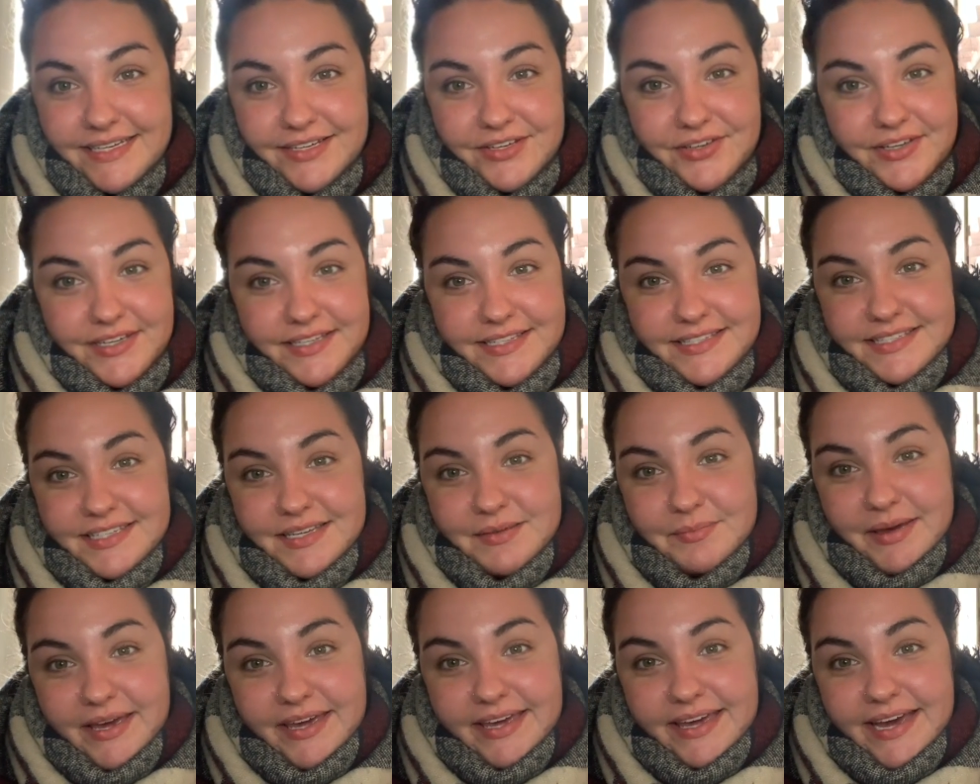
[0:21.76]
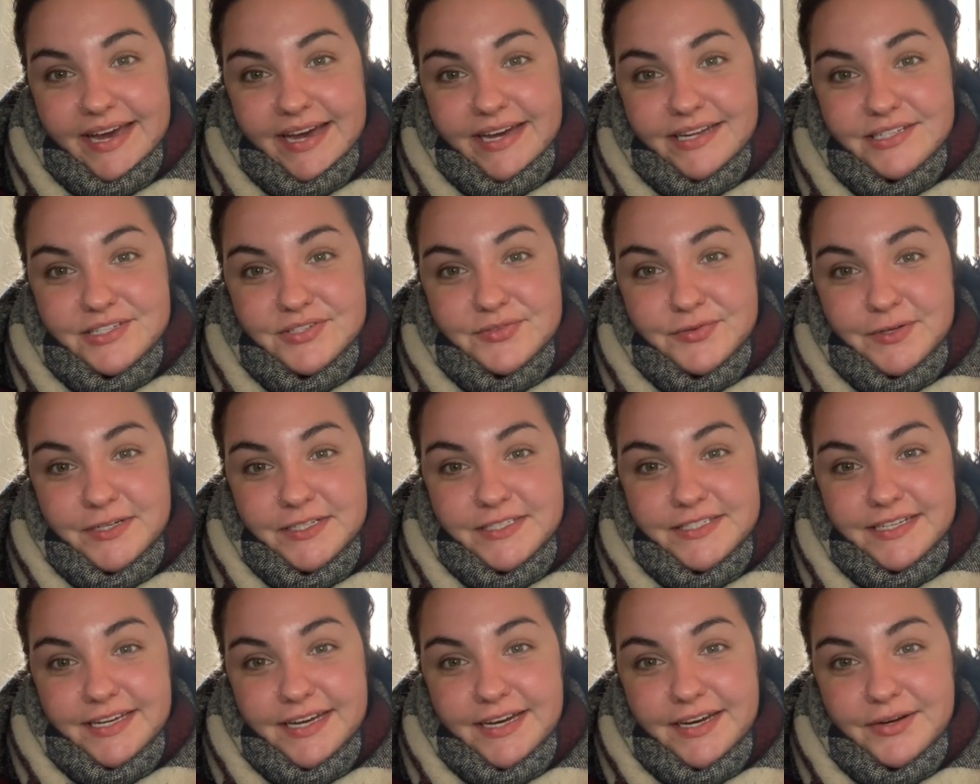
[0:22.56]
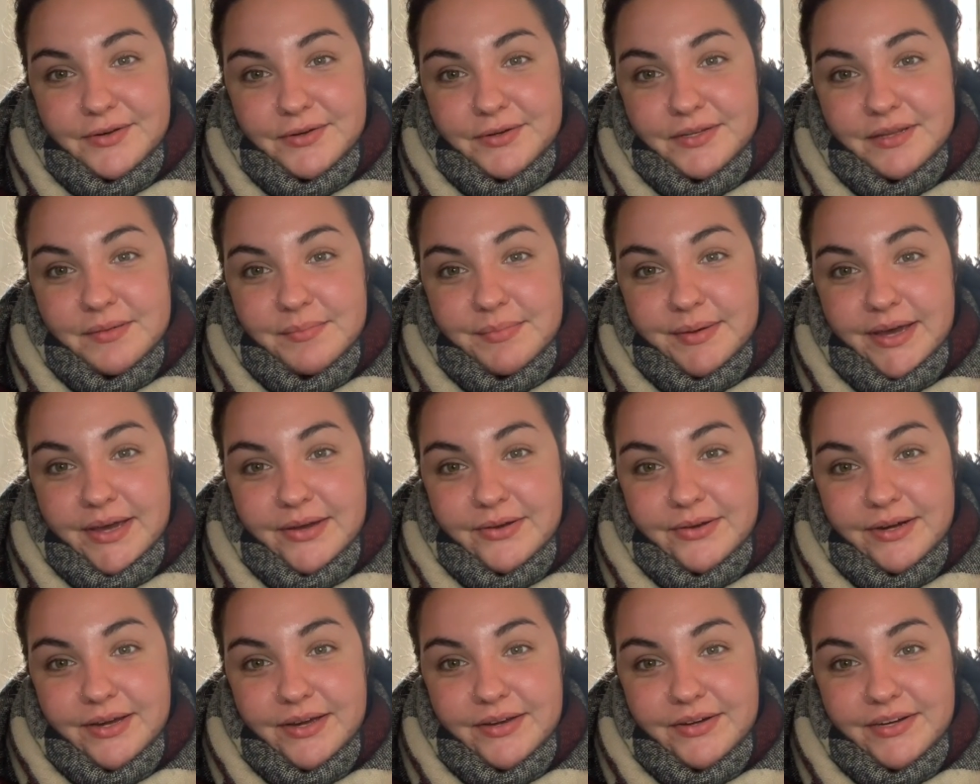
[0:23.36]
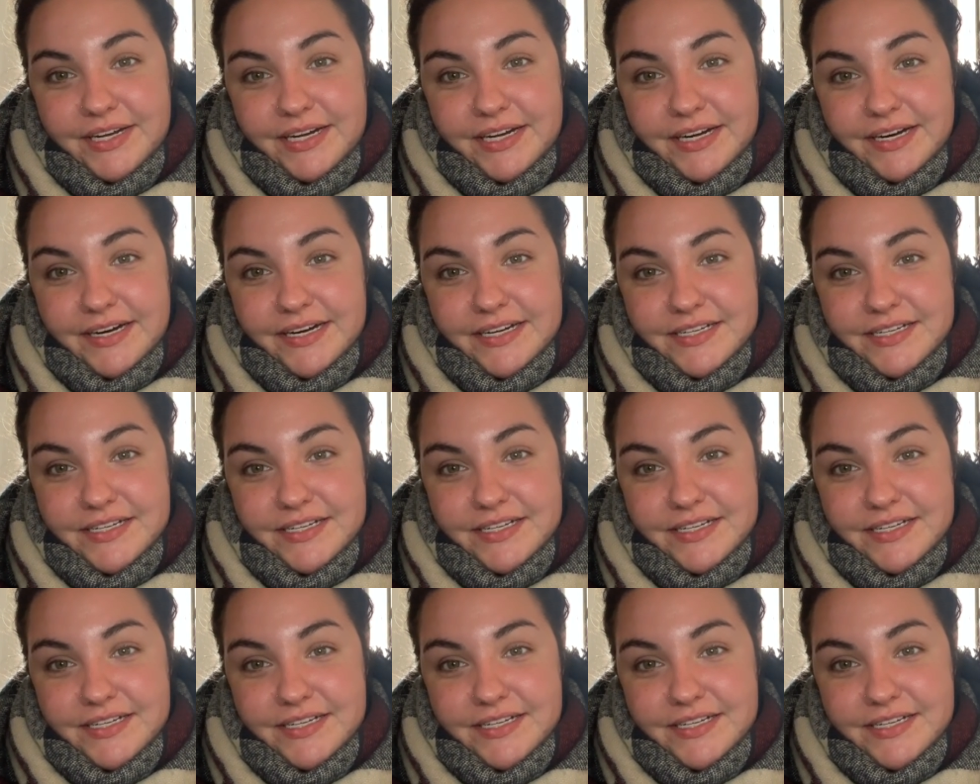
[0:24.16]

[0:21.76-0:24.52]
You can see my cat Sforzano in the background here.